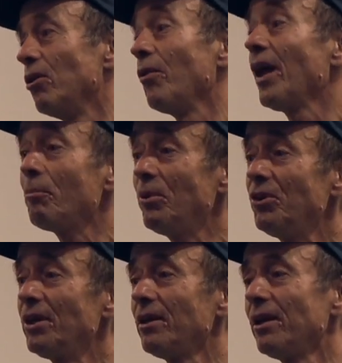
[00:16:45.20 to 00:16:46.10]
On that
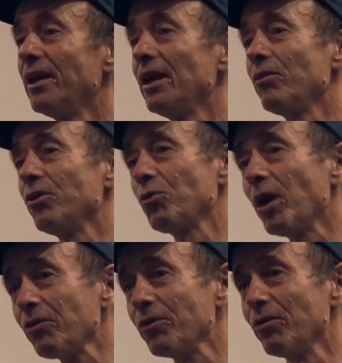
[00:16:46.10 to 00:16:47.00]
particular day of the
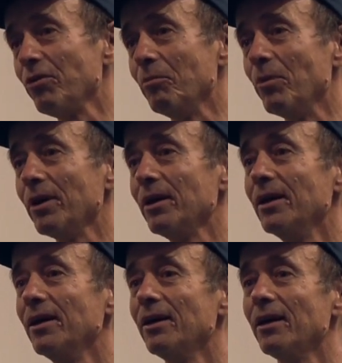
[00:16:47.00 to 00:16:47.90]
12th of
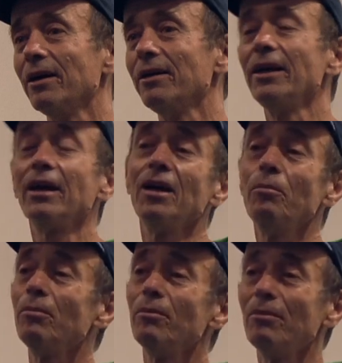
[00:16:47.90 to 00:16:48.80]
November,
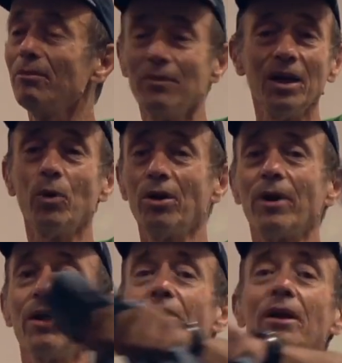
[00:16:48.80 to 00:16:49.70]
they went
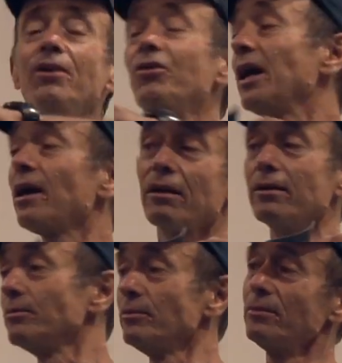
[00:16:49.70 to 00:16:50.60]
around dinner
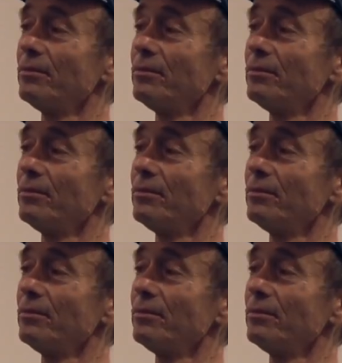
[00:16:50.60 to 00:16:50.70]
together,